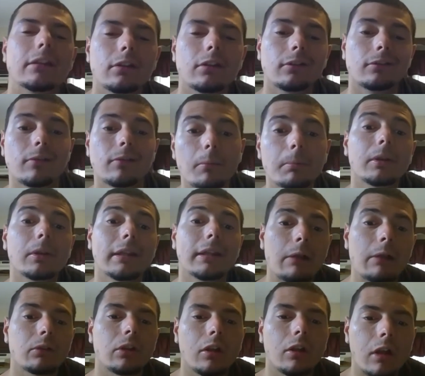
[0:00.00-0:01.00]
and you're dribbling
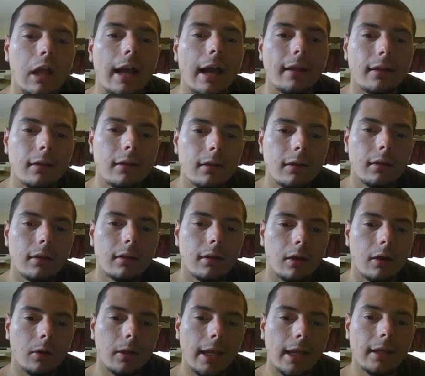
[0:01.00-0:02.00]
out the clock.
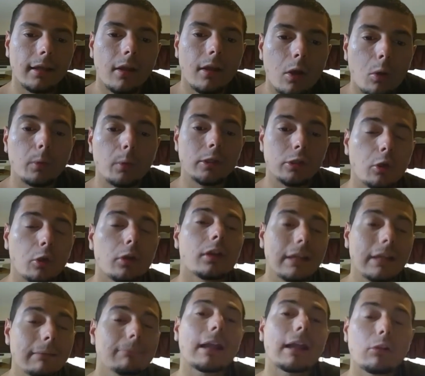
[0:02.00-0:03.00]
Okay? When you're the
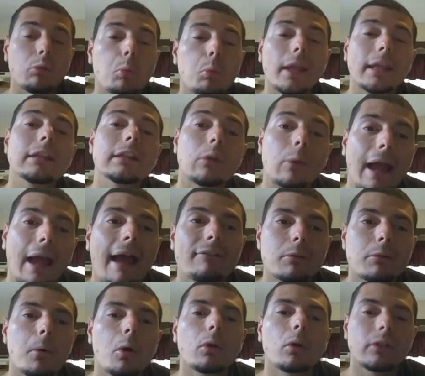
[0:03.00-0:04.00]
team that's winning, you have the
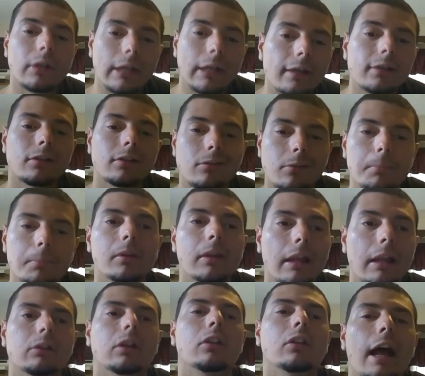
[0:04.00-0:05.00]
ball in your hand, you're dribbling
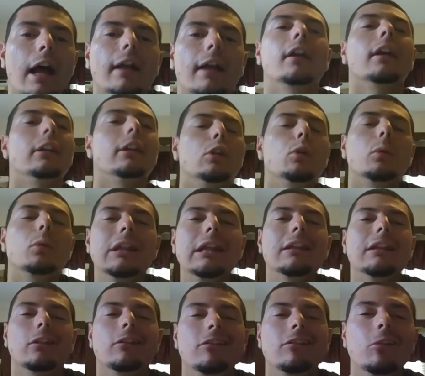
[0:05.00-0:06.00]
out the clock. You don't
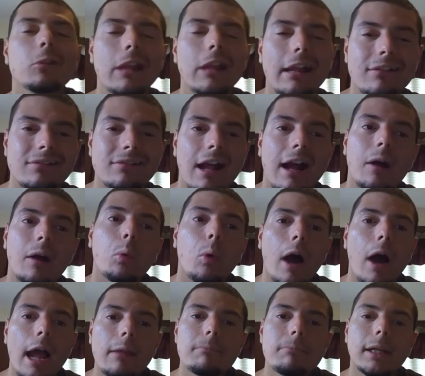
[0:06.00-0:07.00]
need to shoot that shot.
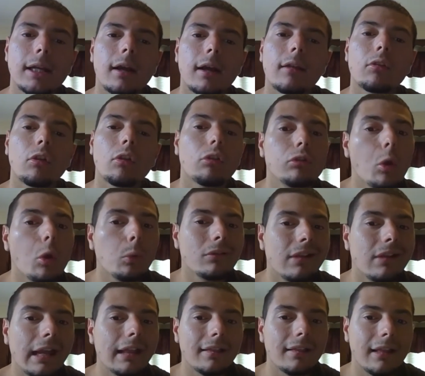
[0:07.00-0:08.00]
Why? Because there's no
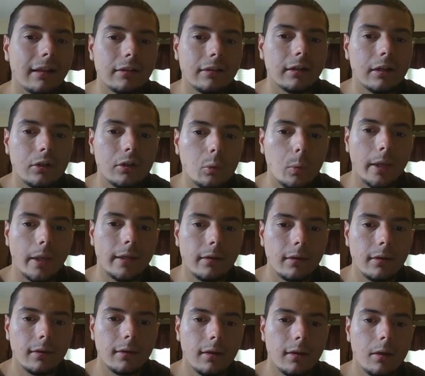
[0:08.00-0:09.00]
chance that they're going to win.
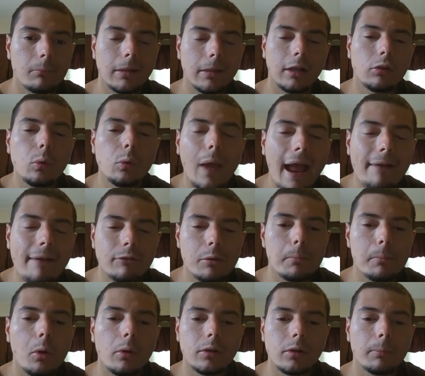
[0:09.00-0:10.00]
Because you have the
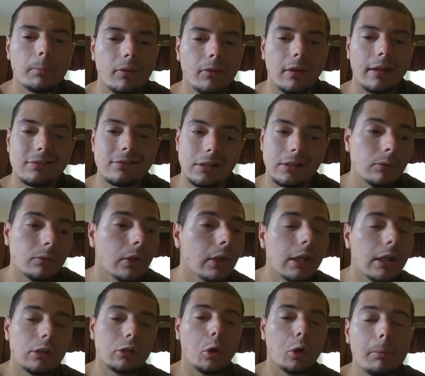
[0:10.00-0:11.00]
ball in your possession.
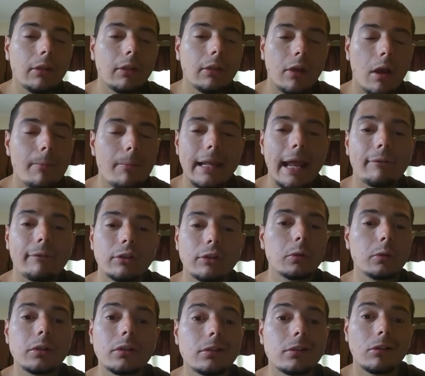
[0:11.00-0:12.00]
Nobody's coming after you
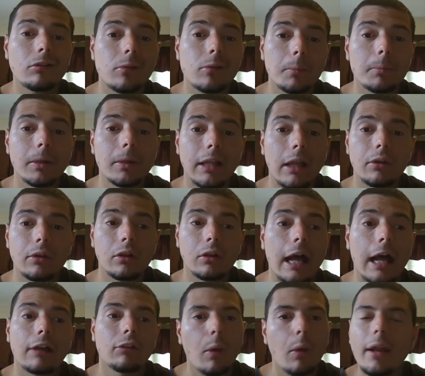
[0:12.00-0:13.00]
and you're just dribbling down the
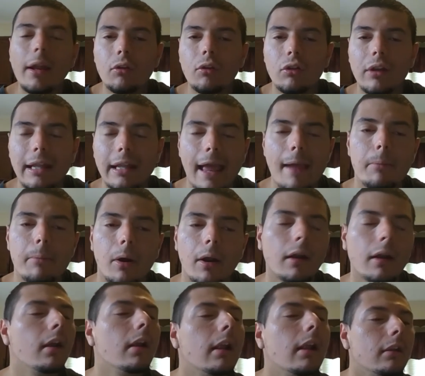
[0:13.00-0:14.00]
clock. So I understand that
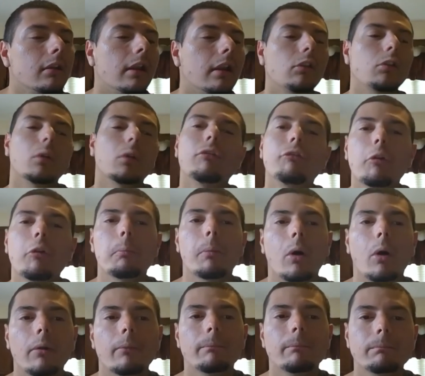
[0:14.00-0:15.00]
part. Let's go to
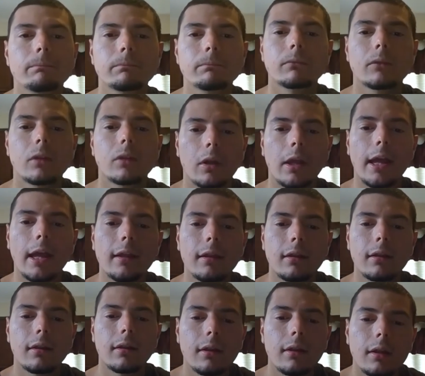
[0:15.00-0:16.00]
football, okay?
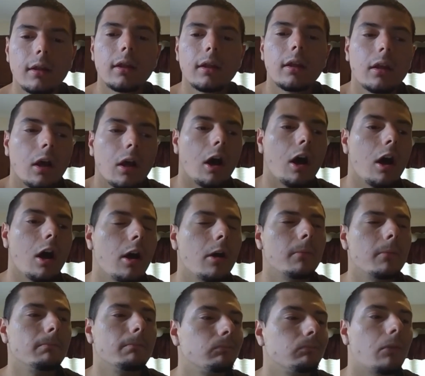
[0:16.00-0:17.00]

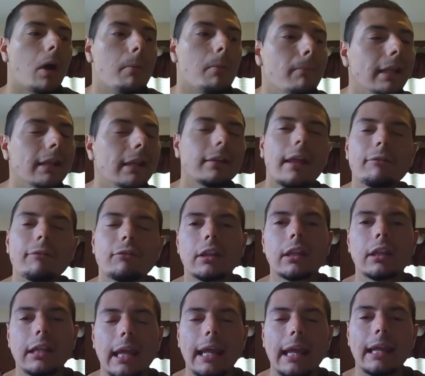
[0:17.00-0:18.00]
A minute left in the
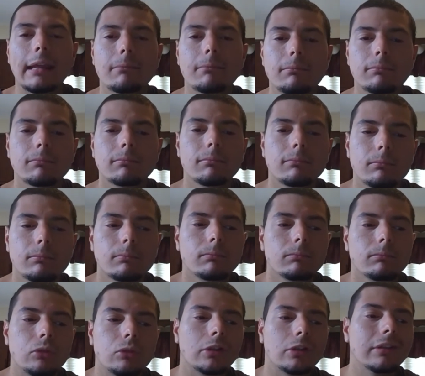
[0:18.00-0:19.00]
game,
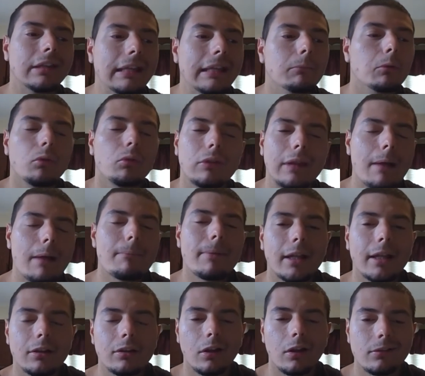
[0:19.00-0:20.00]
the team who's down by
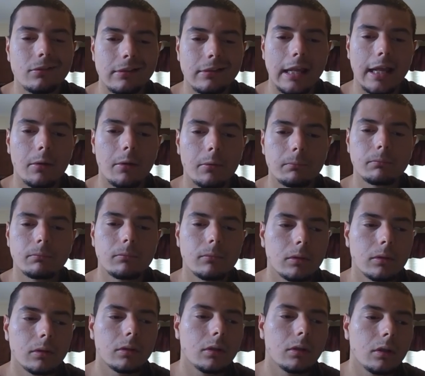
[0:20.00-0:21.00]
a touchdown
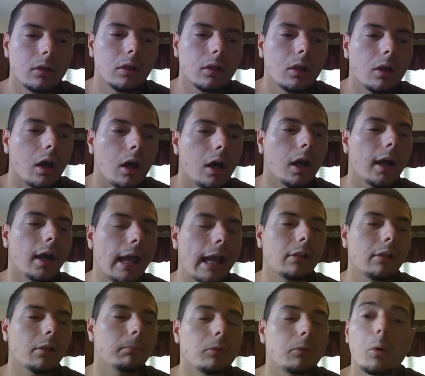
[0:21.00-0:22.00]
ends
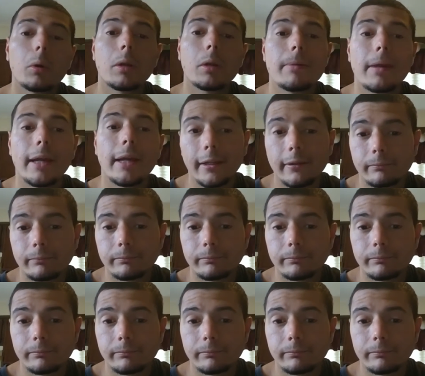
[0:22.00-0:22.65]
up throwing a pick,